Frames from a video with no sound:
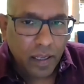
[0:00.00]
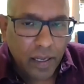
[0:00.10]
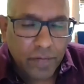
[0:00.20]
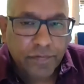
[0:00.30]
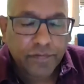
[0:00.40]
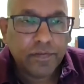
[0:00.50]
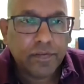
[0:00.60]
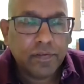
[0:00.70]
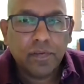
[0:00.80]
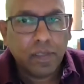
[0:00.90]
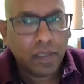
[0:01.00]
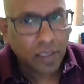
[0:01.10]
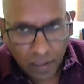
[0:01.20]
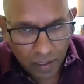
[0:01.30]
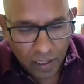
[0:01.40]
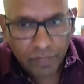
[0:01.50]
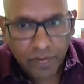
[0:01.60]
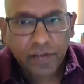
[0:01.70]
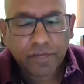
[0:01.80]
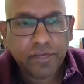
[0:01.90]
If
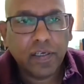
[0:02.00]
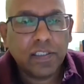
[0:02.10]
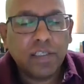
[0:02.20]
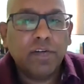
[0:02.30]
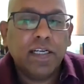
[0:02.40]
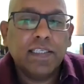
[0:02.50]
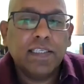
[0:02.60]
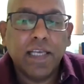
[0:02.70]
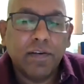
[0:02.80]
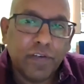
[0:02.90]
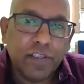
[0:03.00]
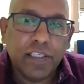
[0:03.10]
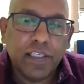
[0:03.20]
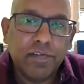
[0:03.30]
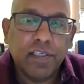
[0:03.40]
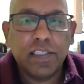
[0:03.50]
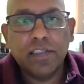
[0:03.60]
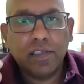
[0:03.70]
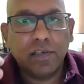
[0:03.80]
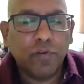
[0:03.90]
even if someone has a selfish interest
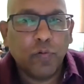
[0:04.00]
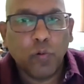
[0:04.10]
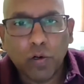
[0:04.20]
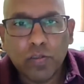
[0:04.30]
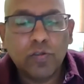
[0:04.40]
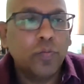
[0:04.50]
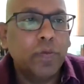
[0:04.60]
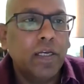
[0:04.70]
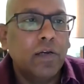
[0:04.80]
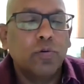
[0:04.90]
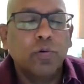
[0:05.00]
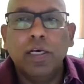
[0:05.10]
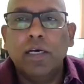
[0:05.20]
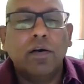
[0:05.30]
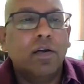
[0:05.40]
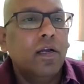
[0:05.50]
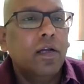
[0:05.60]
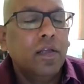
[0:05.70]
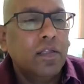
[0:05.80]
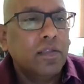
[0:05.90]
and someone wants to be a ruler or
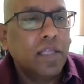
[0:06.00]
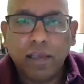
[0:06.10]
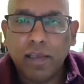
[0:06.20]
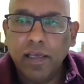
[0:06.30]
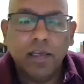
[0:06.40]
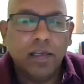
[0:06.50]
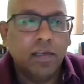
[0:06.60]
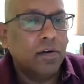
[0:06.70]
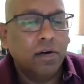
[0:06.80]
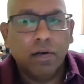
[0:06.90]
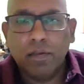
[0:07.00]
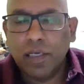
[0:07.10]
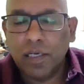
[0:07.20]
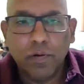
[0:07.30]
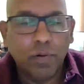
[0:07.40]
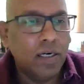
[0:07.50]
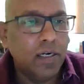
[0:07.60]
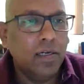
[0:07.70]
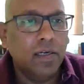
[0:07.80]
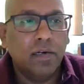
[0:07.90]
the king or the
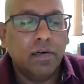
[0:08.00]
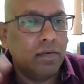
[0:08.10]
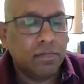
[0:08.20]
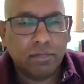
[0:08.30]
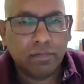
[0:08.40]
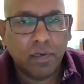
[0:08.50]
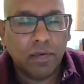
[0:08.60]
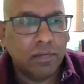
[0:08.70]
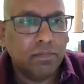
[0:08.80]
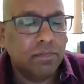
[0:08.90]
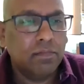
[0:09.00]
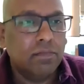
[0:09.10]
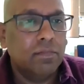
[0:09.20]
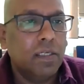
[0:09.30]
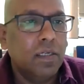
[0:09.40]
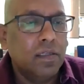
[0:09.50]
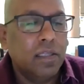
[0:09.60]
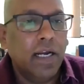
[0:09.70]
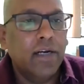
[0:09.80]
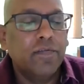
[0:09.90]
governor or
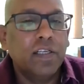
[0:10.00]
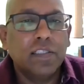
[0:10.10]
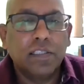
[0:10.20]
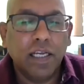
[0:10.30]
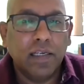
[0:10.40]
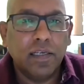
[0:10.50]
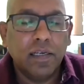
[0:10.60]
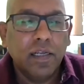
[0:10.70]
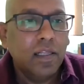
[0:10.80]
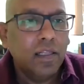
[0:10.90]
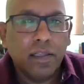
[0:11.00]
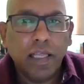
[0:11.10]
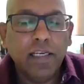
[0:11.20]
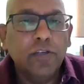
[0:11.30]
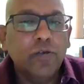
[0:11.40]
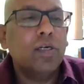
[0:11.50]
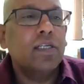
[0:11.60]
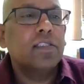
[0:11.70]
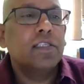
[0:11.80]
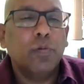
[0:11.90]
the head of the state, they need to
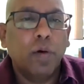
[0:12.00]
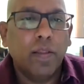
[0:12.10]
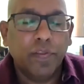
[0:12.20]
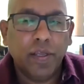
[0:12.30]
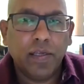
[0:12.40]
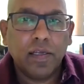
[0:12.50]
understand one thing,